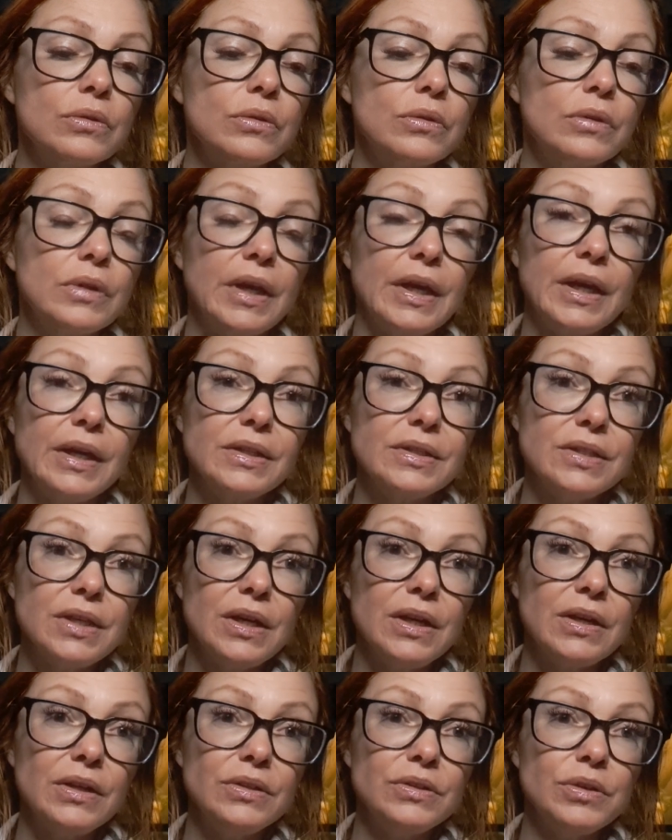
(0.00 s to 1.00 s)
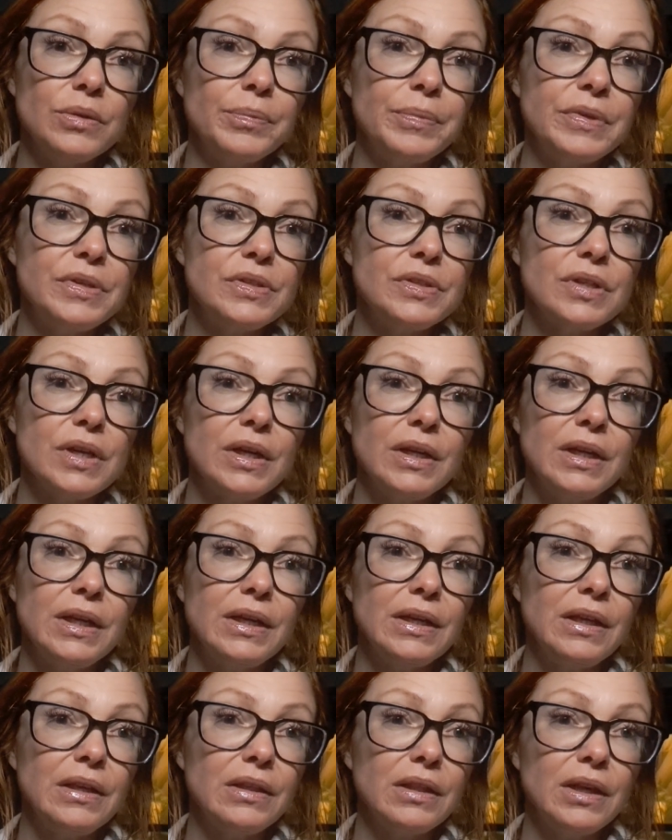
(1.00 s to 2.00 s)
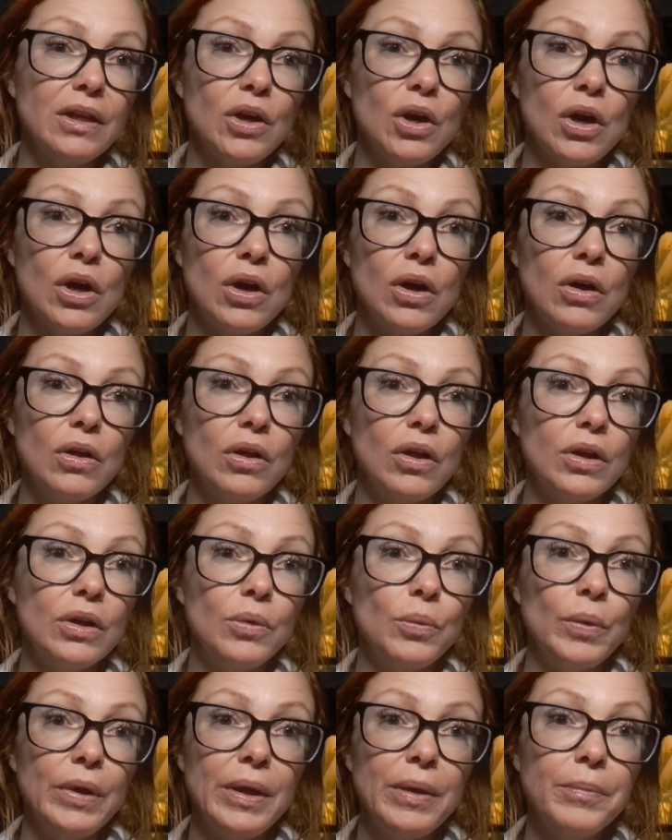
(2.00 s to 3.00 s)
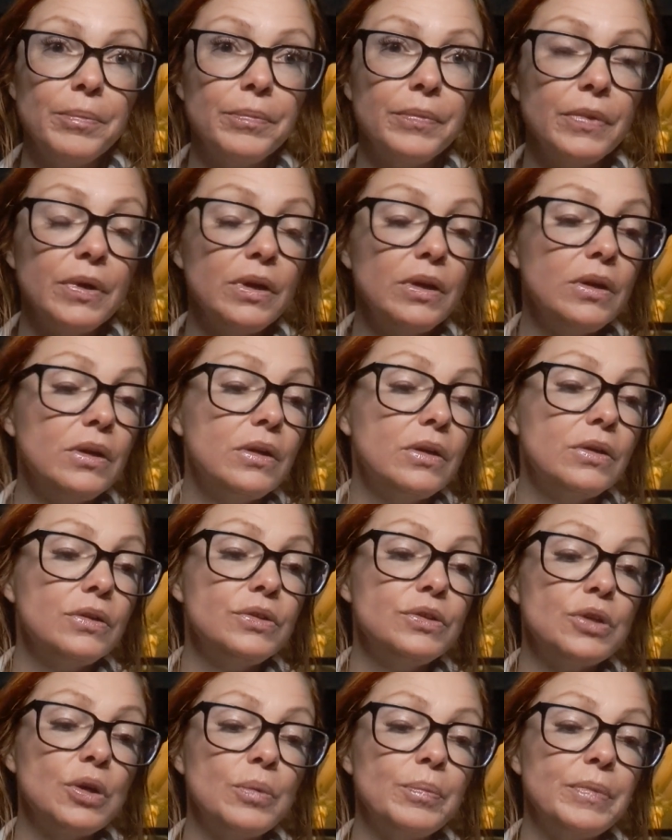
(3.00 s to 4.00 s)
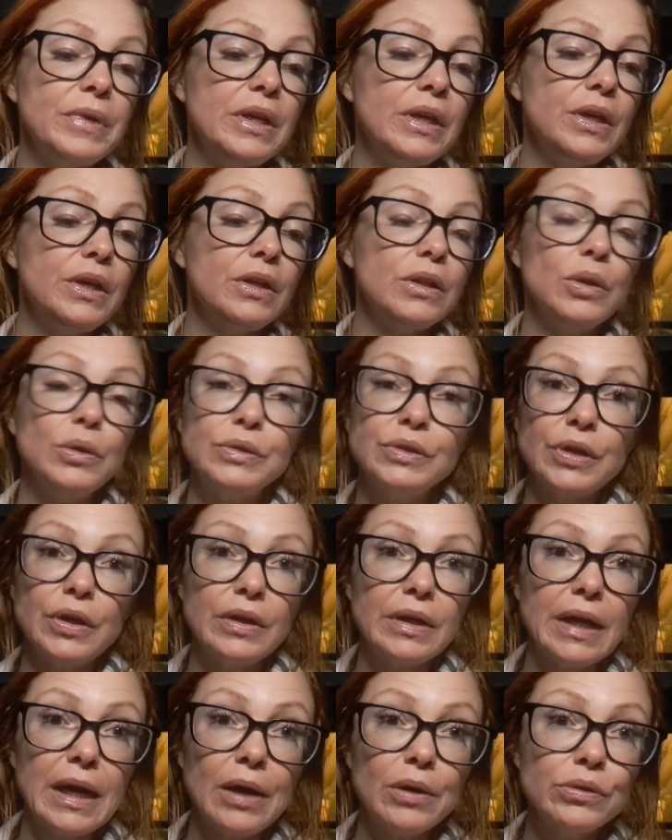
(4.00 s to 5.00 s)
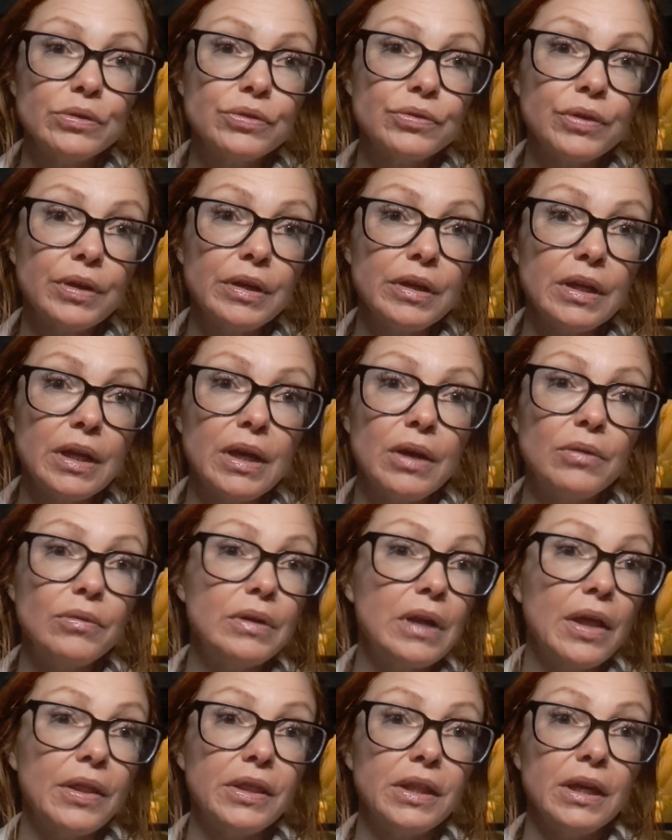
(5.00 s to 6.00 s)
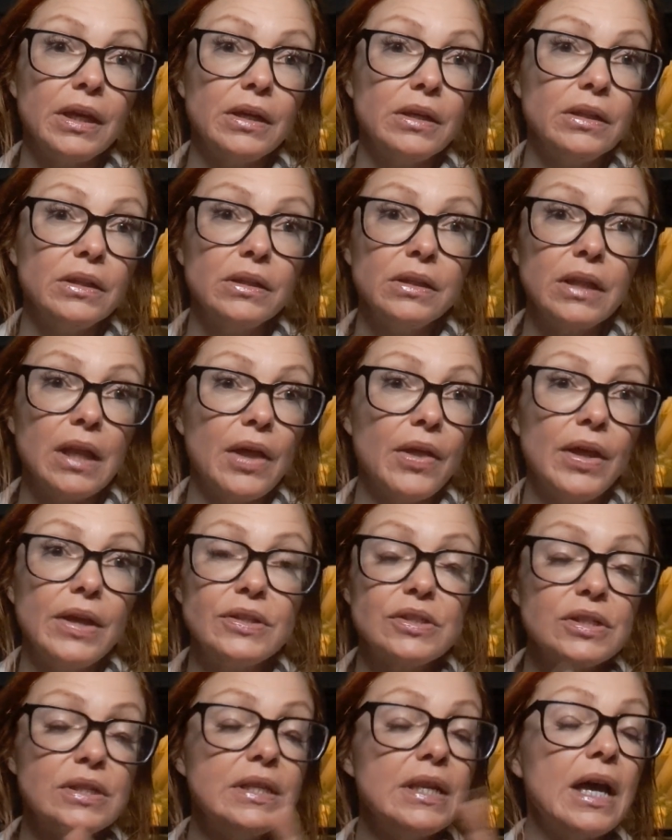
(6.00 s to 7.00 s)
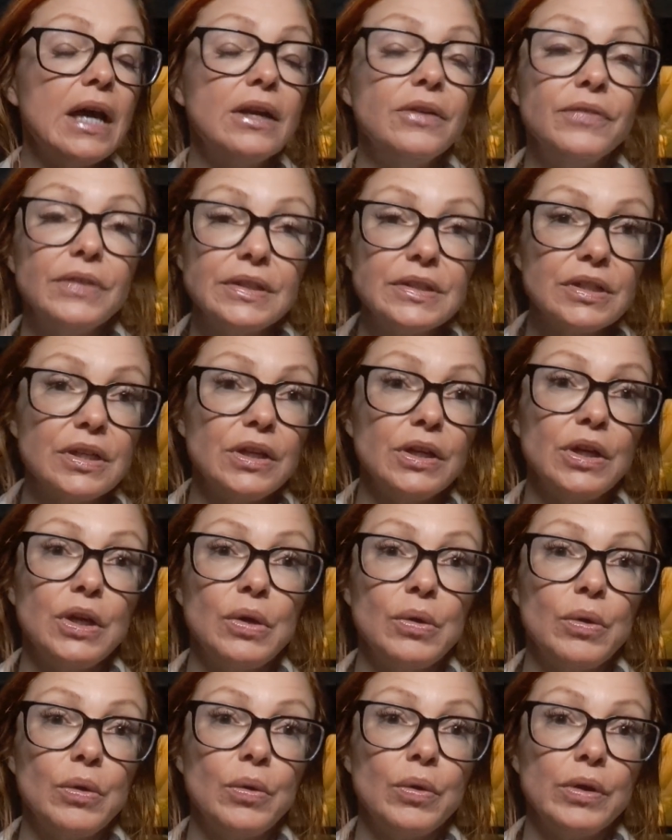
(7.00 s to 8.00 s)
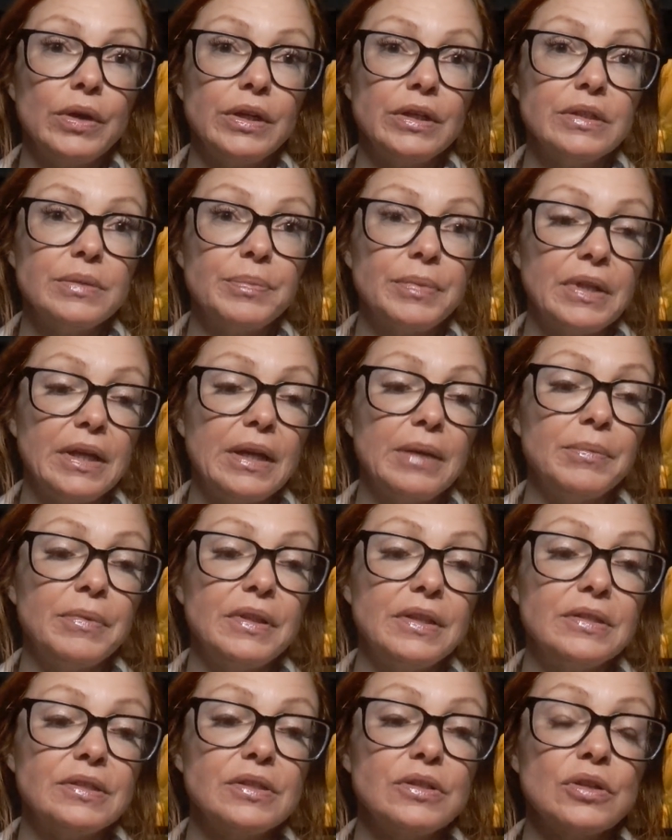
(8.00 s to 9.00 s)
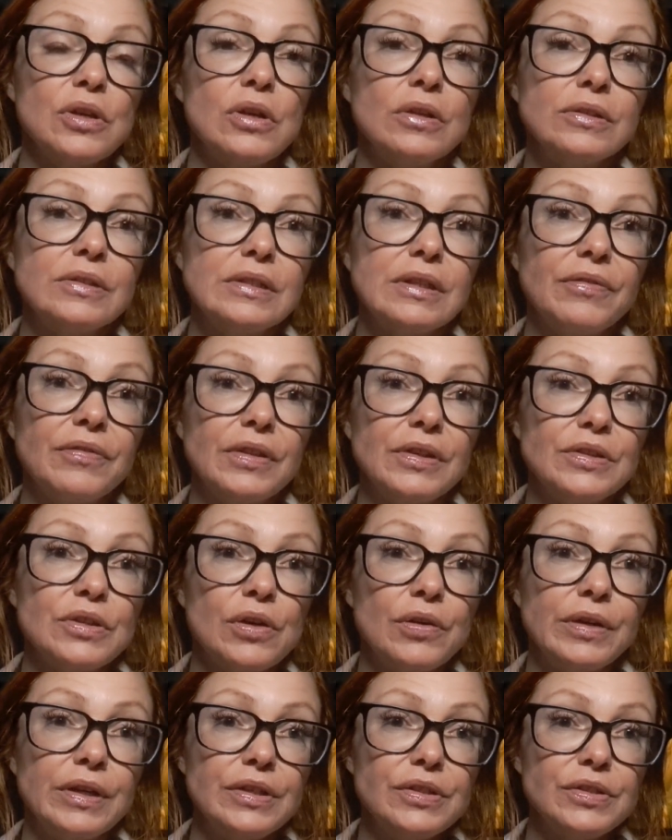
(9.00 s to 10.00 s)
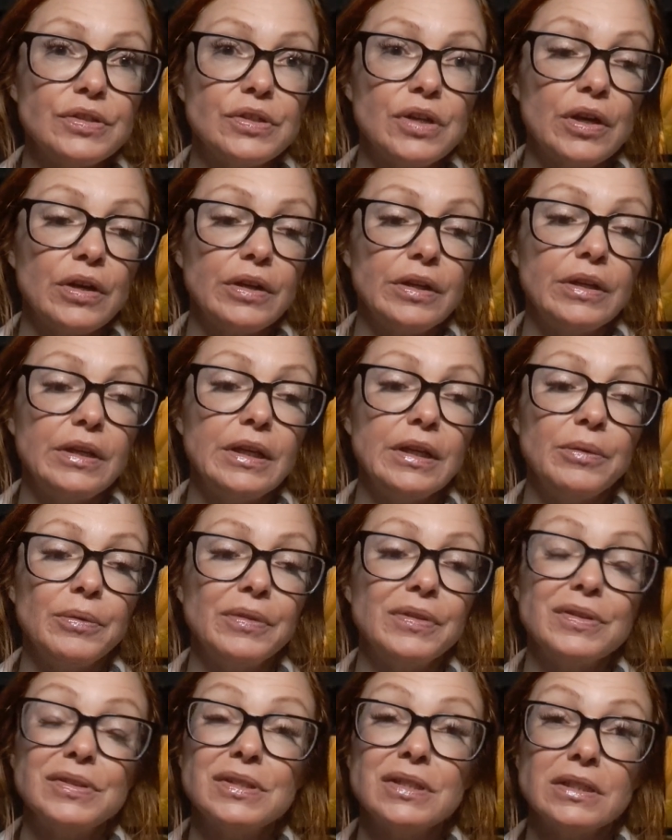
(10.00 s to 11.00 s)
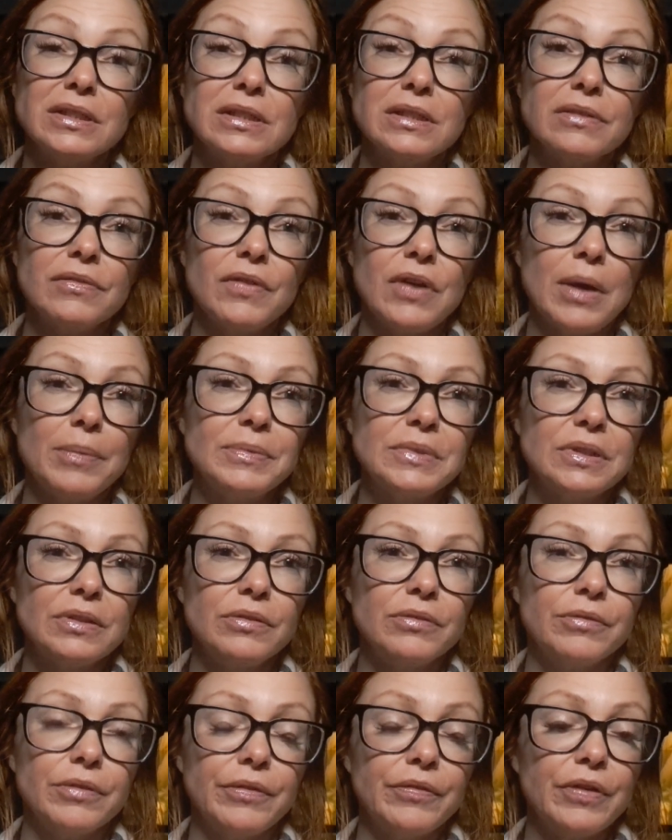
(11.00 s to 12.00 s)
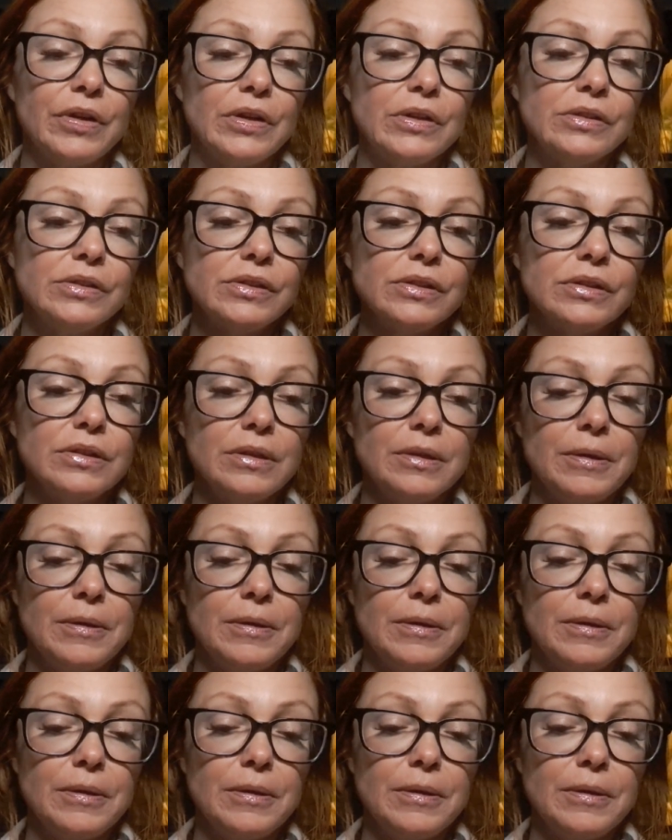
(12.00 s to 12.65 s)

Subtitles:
like I said, don't be signing anything on a whim. Don't be closing on a house right now. Nothing. Not, it's none of it's going to go according to plan, but this is all stuff that's already started here with the Six of Cups in the reverse.